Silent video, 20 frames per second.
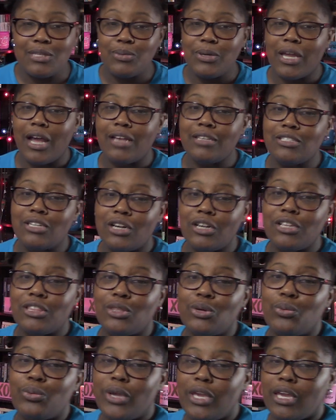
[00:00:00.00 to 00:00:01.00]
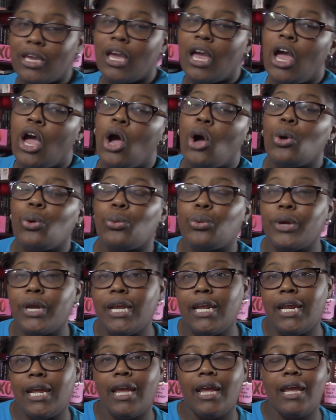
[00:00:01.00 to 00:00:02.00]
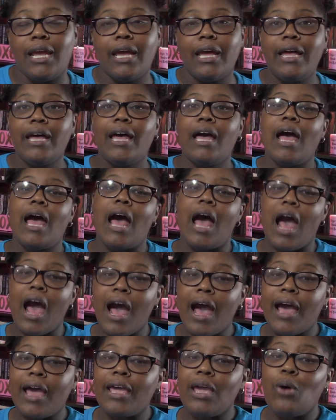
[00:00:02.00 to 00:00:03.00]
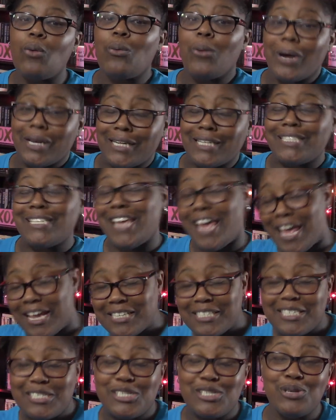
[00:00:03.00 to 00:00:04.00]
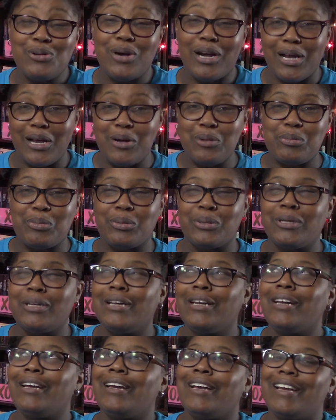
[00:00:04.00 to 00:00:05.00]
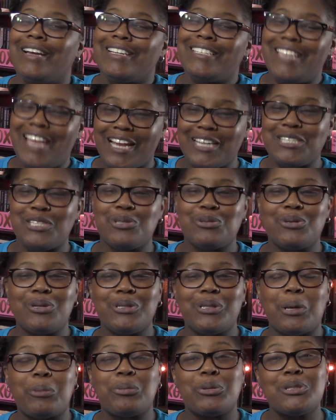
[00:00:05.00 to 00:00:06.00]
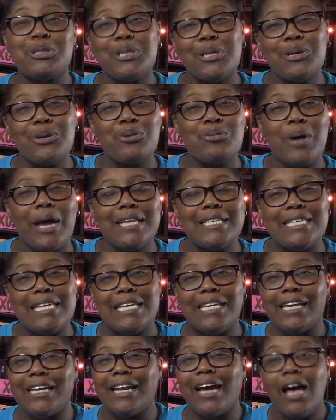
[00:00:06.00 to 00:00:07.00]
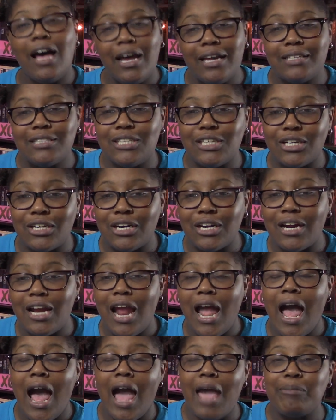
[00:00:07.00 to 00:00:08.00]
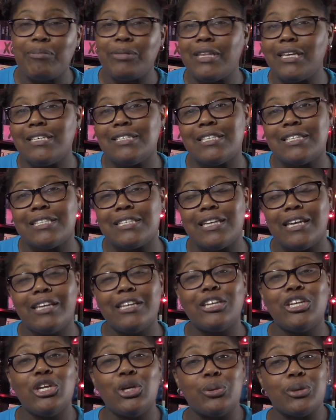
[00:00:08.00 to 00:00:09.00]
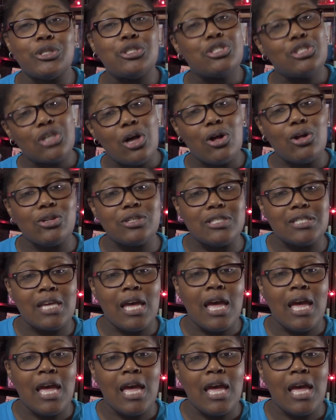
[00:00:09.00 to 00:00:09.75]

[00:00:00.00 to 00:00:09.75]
I started the week reading I Wanna Text You Up, textual number 2 by Teagan Hunter. I place this in new adult.